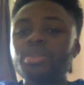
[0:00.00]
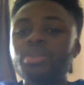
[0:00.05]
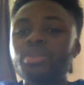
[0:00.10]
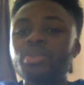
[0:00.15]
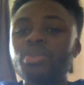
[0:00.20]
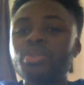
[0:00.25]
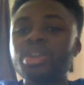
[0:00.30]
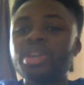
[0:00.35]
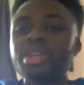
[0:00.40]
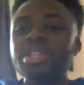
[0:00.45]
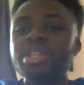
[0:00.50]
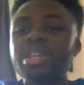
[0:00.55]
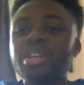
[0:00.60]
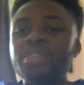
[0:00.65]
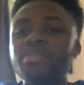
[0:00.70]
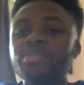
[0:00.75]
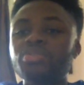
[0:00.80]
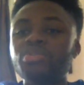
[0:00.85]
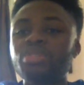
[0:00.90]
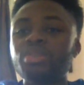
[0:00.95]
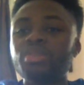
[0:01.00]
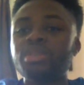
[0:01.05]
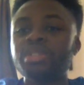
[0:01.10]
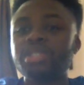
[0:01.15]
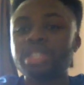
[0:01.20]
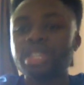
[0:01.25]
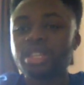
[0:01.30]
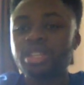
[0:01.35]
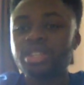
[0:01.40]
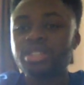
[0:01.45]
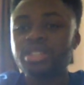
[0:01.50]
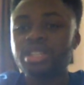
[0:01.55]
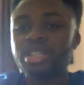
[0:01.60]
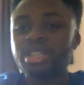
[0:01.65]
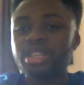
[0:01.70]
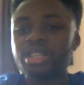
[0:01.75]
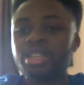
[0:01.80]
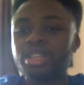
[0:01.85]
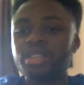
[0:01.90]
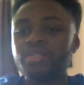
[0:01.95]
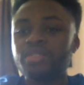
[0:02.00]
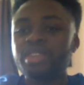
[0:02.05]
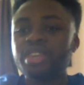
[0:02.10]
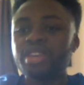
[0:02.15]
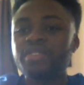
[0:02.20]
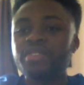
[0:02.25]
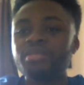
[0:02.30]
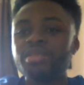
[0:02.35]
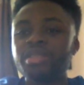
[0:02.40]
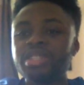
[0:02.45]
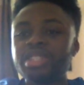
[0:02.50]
always have a strong mentality. If you have